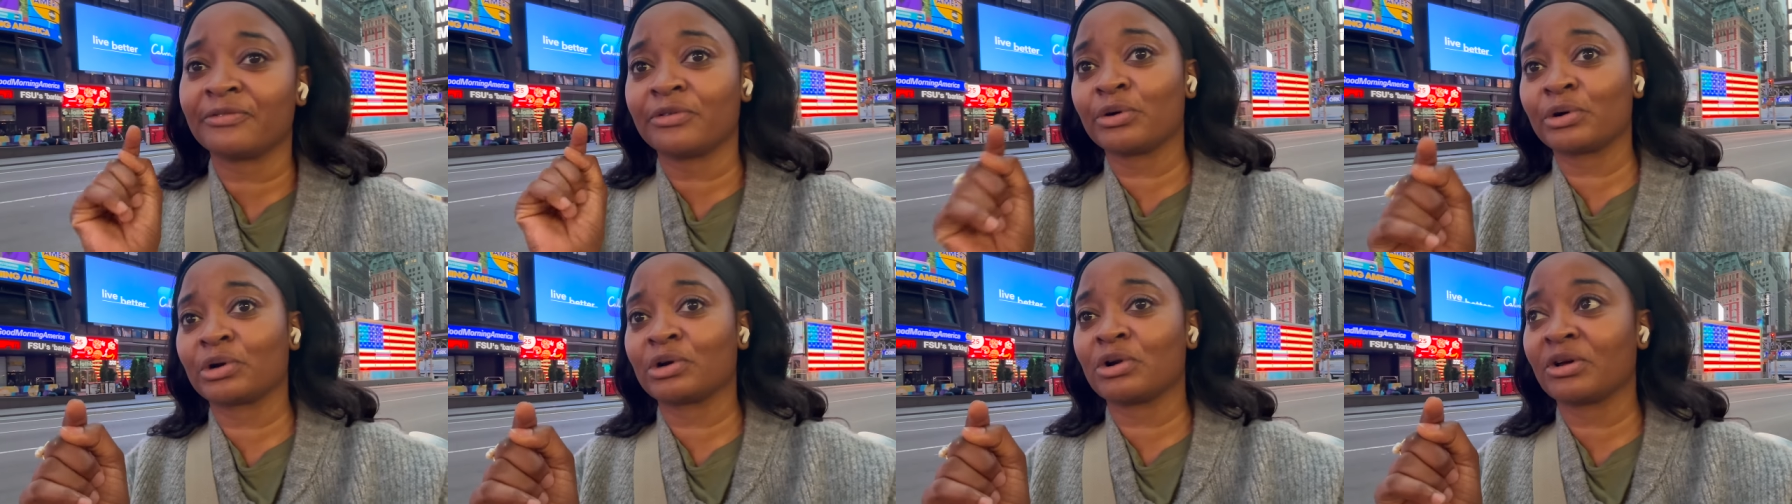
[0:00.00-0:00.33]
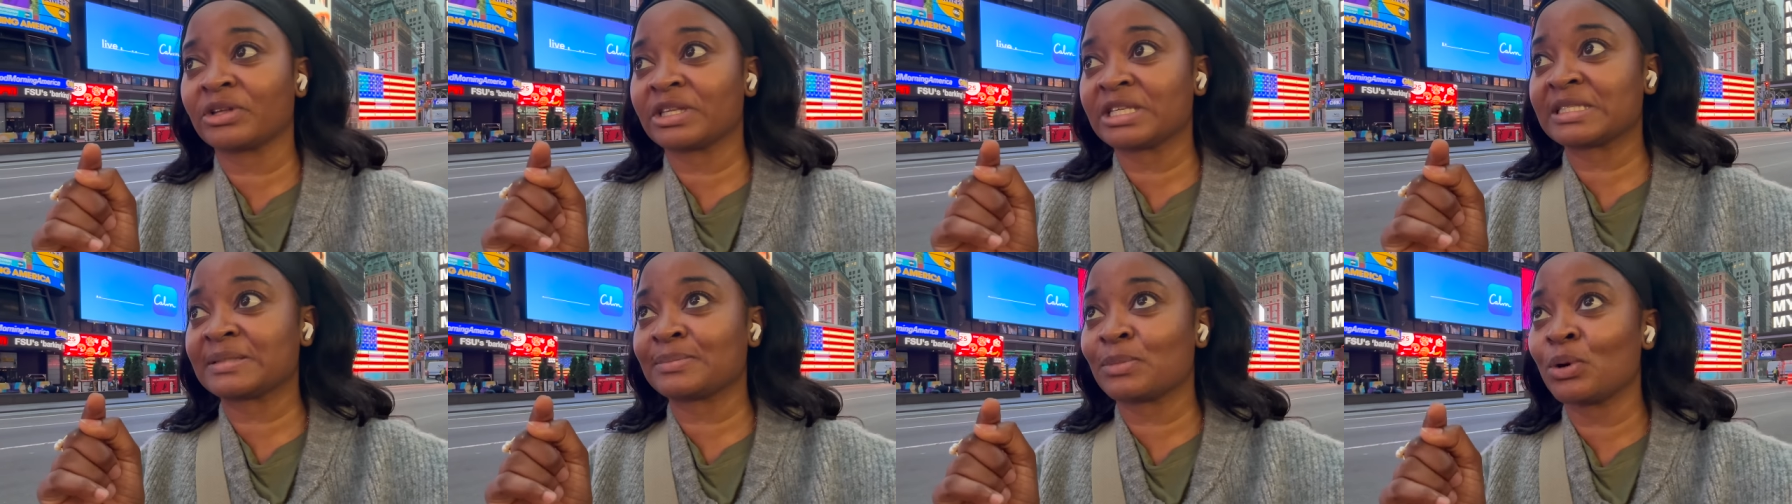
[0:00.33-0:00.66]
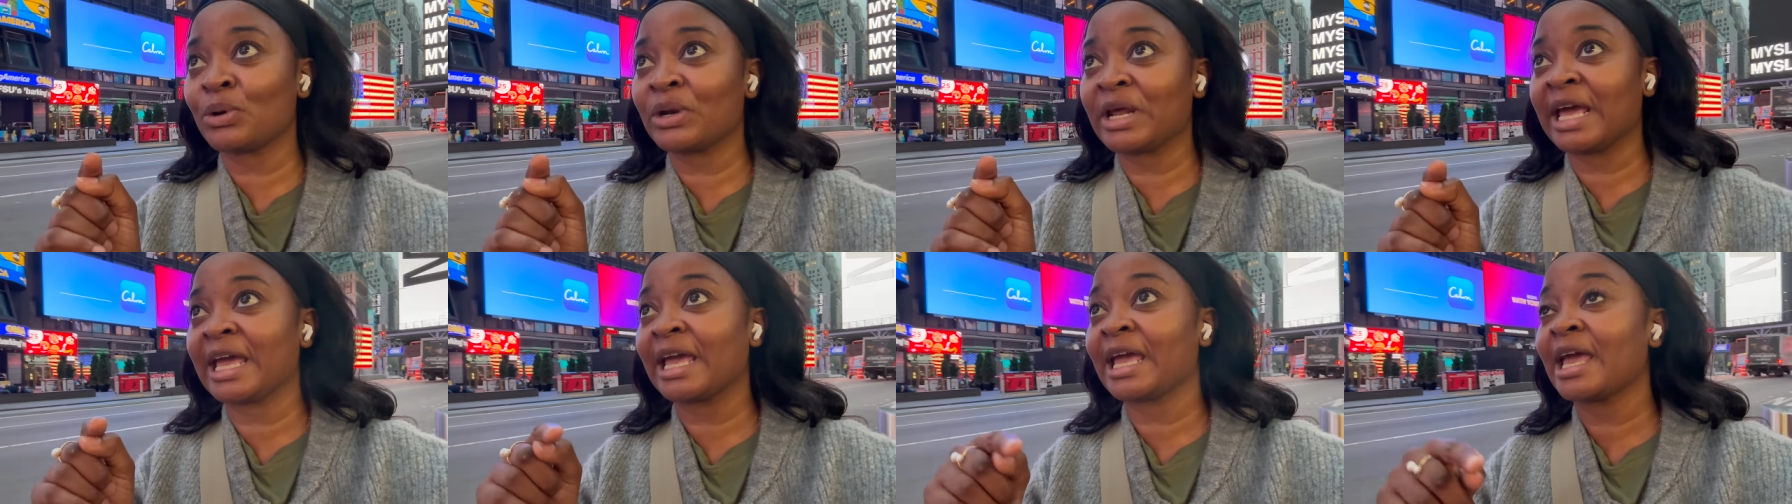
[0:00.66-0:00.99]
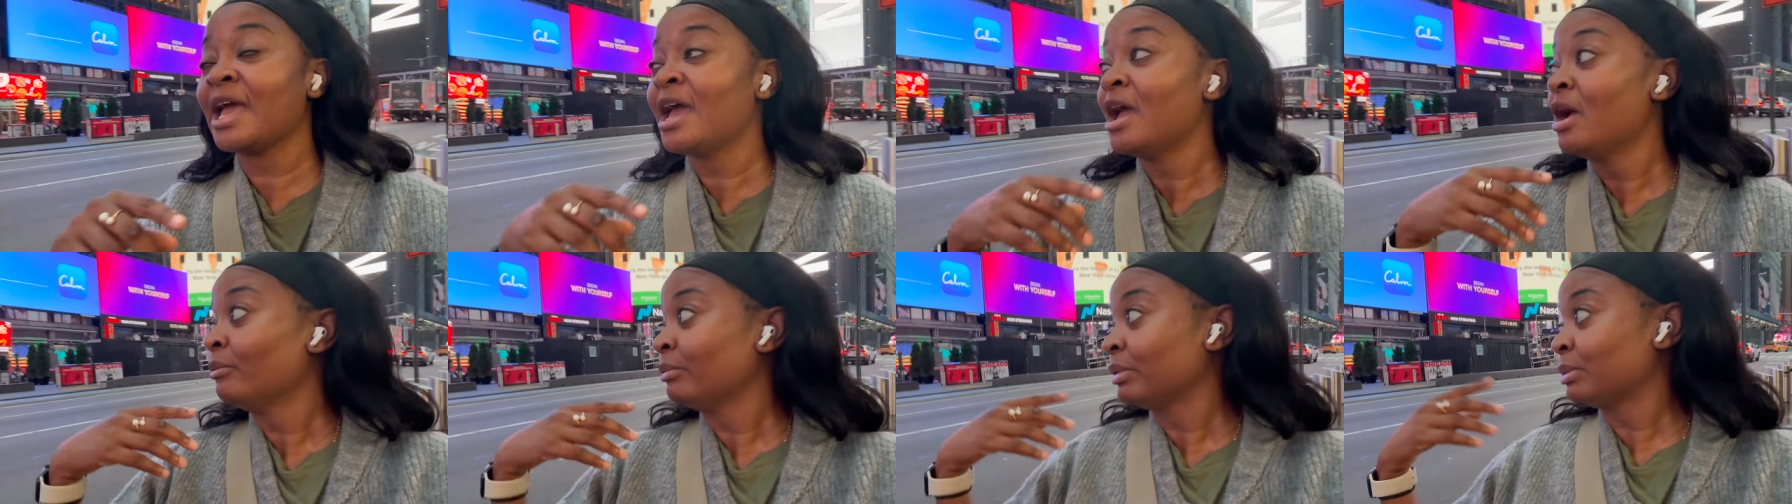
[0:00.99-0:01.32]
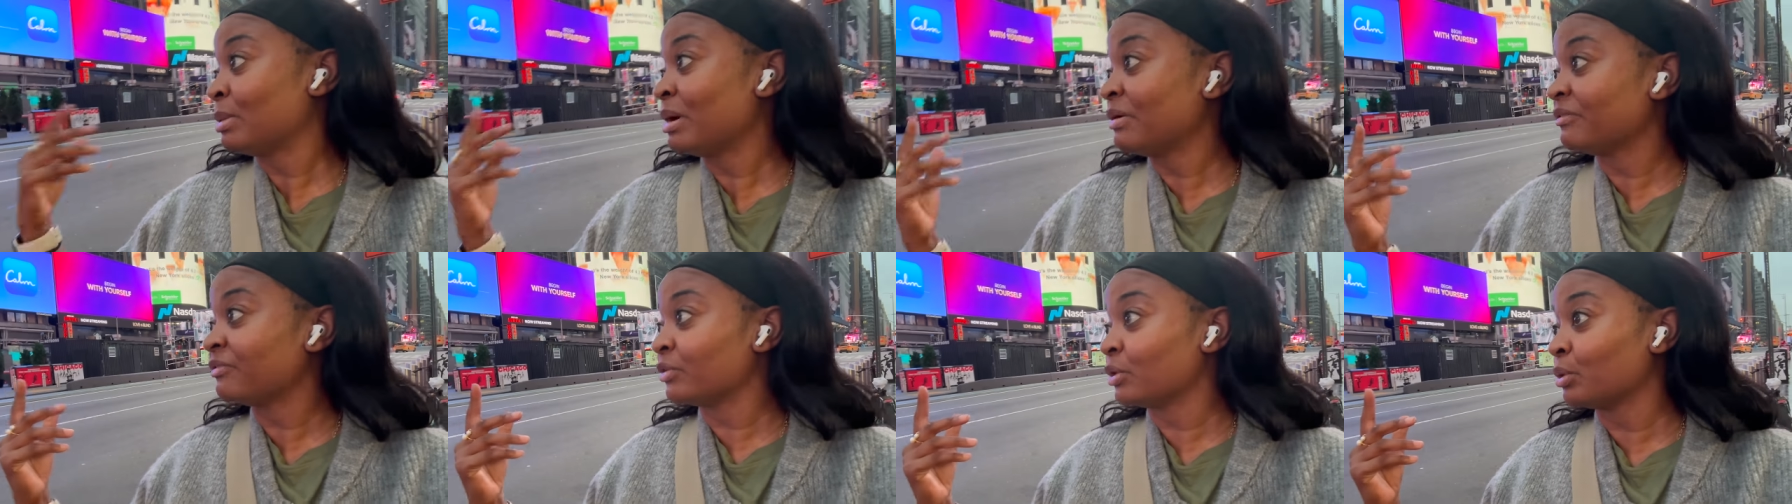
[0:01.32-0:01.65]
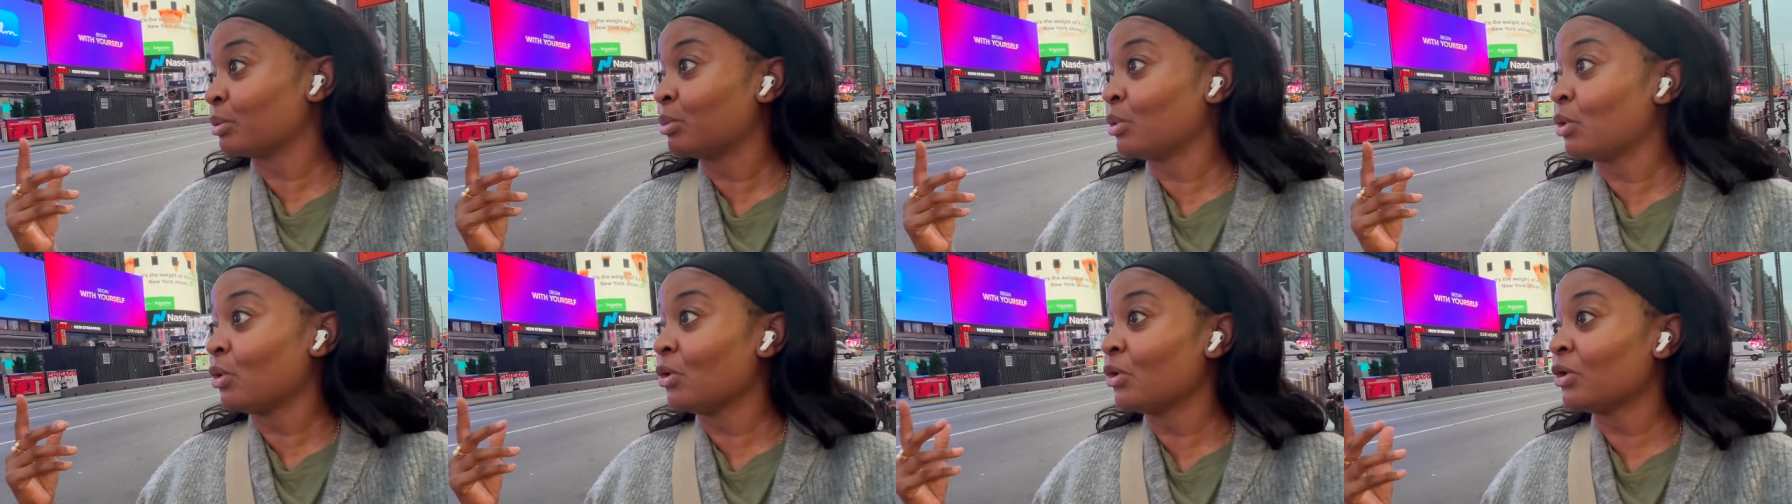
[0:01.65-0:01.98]
four o'clock this morning, we went for a
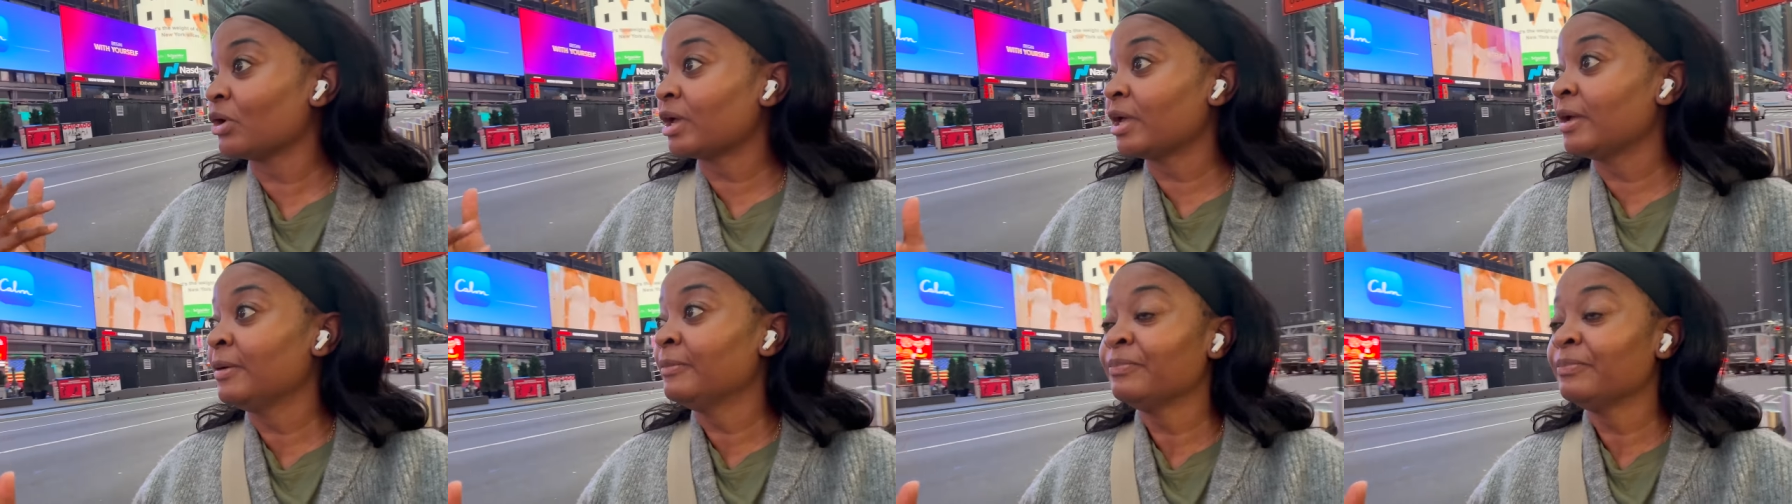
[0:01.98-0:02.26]
walk,